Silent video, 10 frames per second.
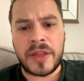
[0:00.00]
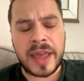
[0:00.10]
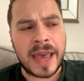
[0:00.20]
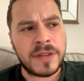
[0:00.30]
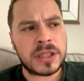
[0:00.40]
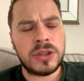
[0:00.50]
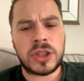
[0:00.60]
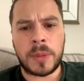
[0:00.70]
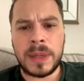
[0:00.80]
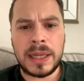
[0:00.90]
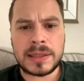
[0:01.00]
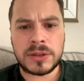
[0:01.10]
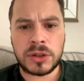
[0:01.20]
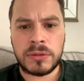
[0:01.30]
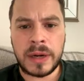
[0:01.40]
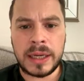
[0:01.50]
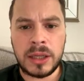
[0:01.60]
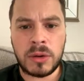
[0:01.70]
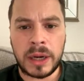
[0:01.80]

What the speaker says: I think Everton's shopping list is already